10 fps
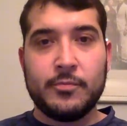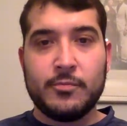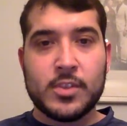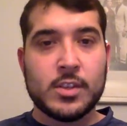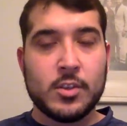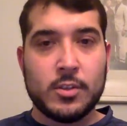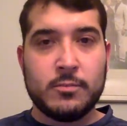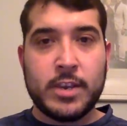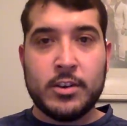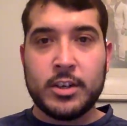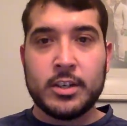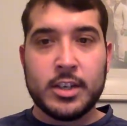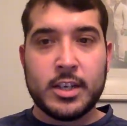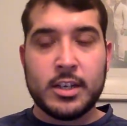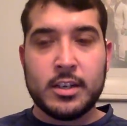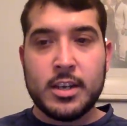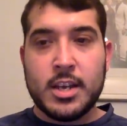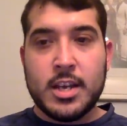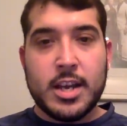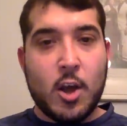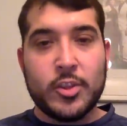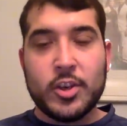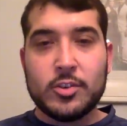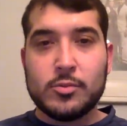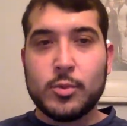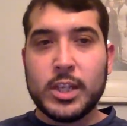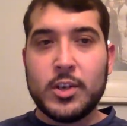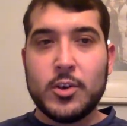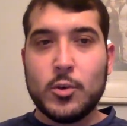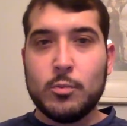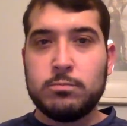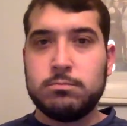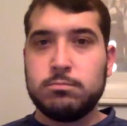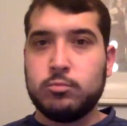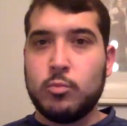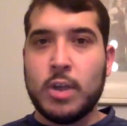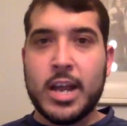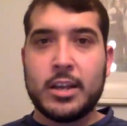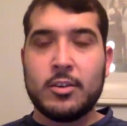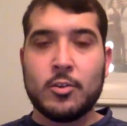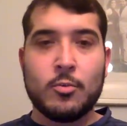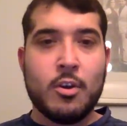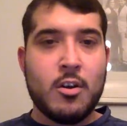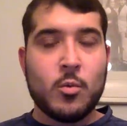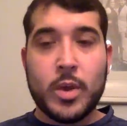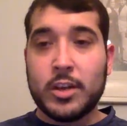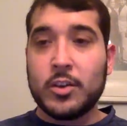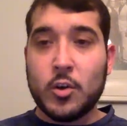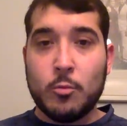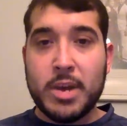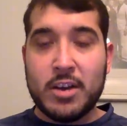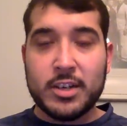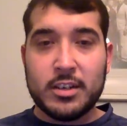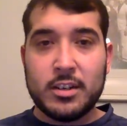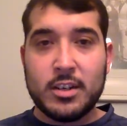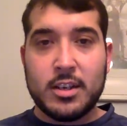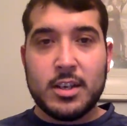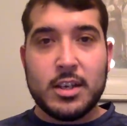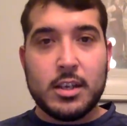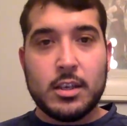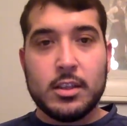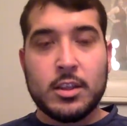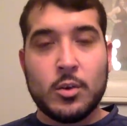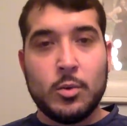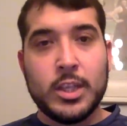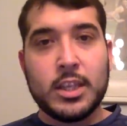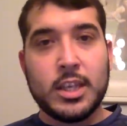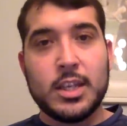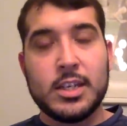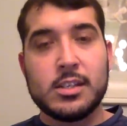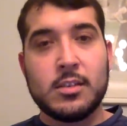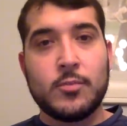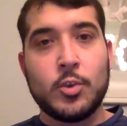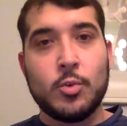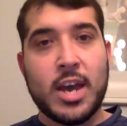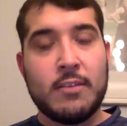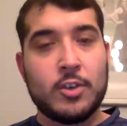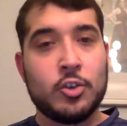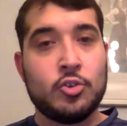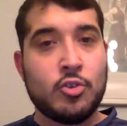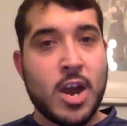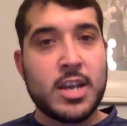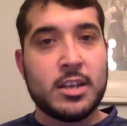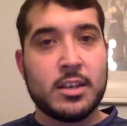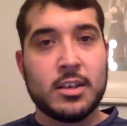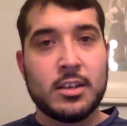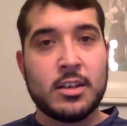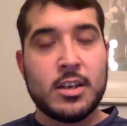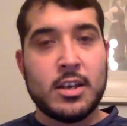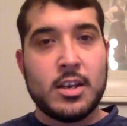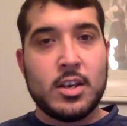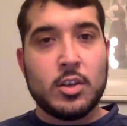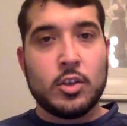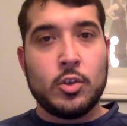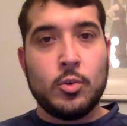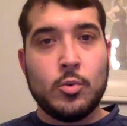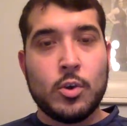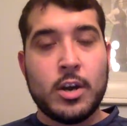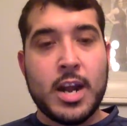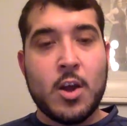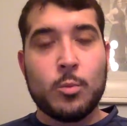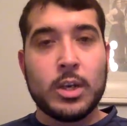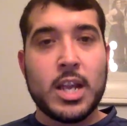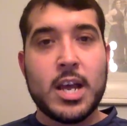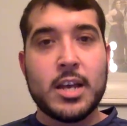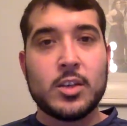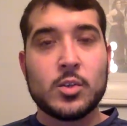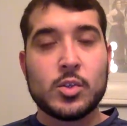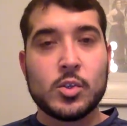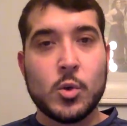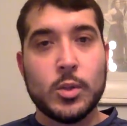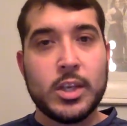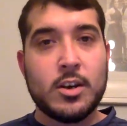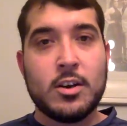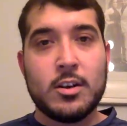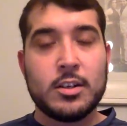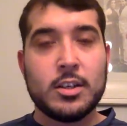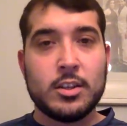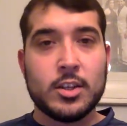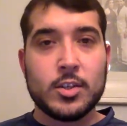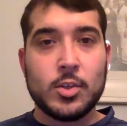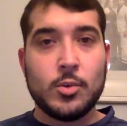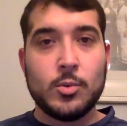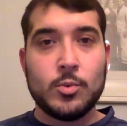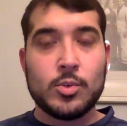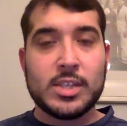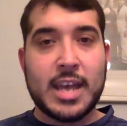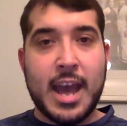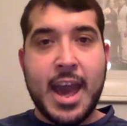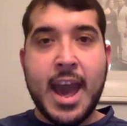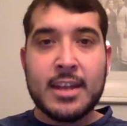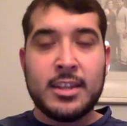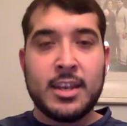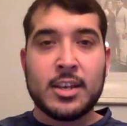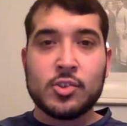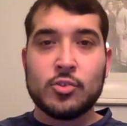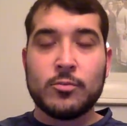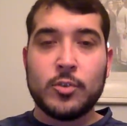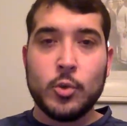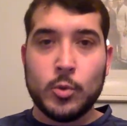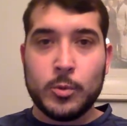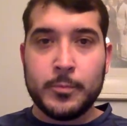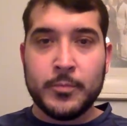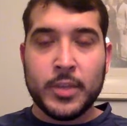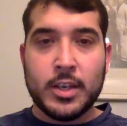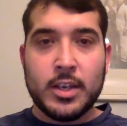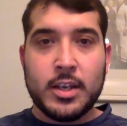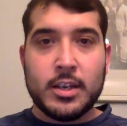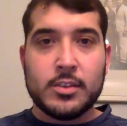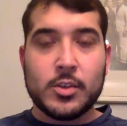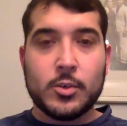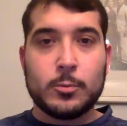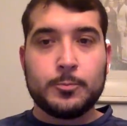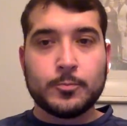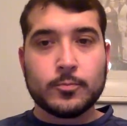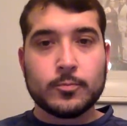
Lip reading: still a very good kit. Now, there's really no right or wrong way to go about it. The only thing is, if you have a dry kit, you are now relying solely on the tune to add the extra fuel. So